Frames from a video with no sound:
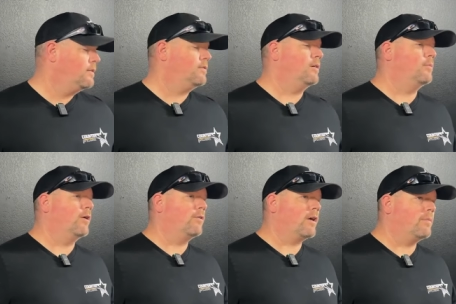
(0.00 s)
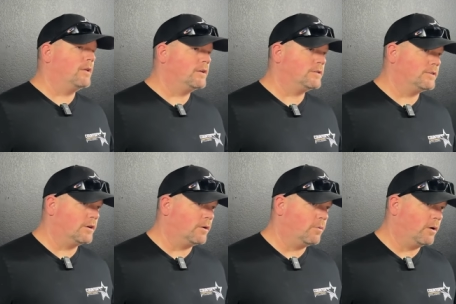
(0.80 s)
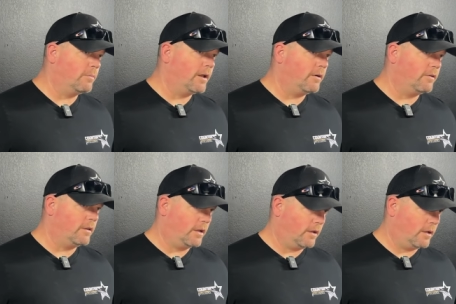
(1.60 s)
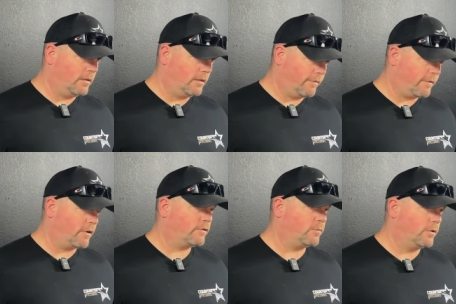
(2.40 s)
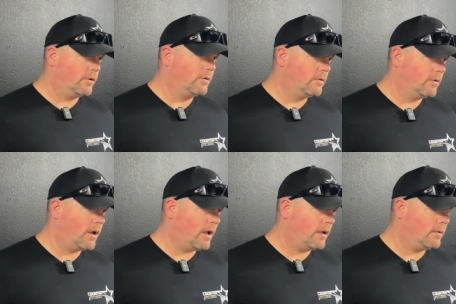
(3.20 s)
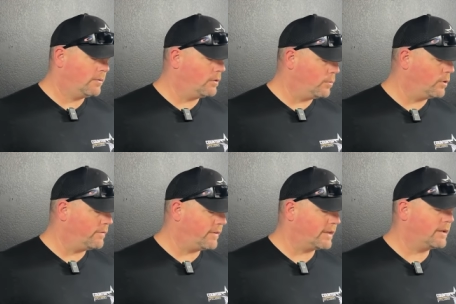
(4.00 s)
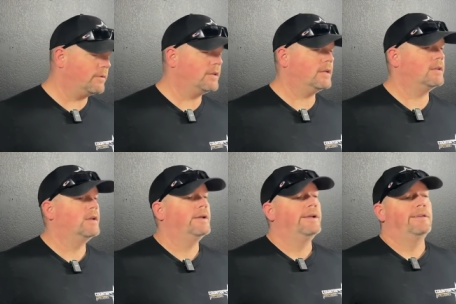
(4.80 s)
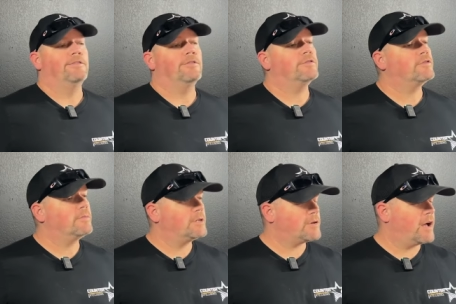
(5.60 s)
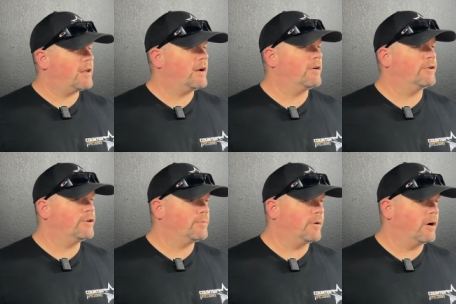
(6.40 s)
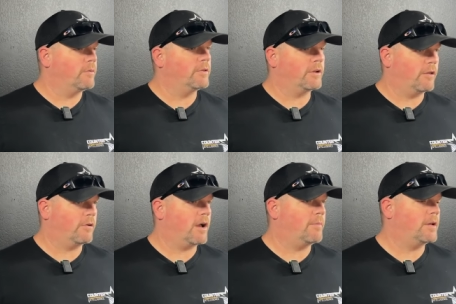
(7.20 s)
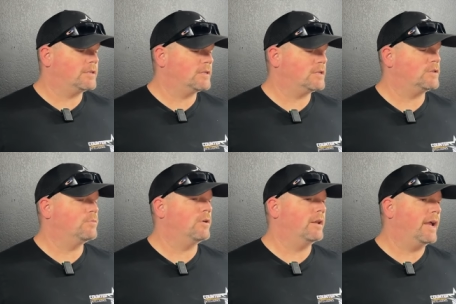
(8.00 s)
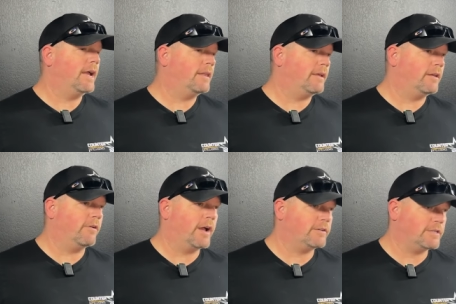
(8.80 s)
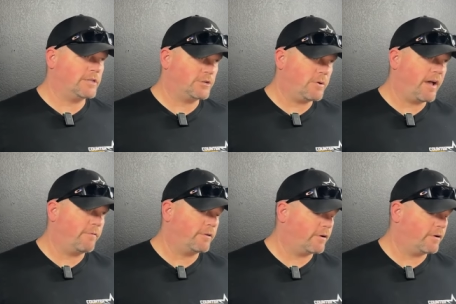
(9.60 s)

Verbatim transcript: Some color combinations are going to work better the, the first wood, uh, the wood effect that we did. So it's just going to be trial and error on your part with the color combinations that you want and the interactions that you have with